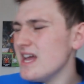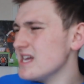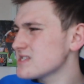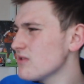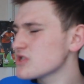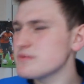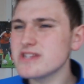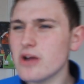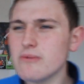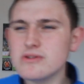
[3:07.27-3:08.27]
As long as we
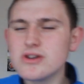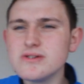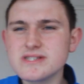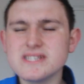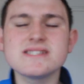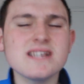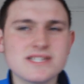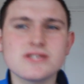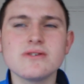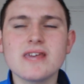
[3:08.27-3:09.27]
don't lose these
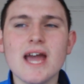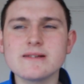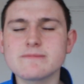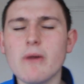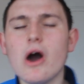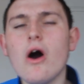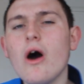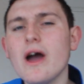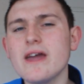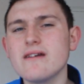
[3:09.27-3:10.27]
next two games by
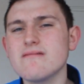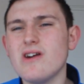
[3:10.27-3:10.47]
high,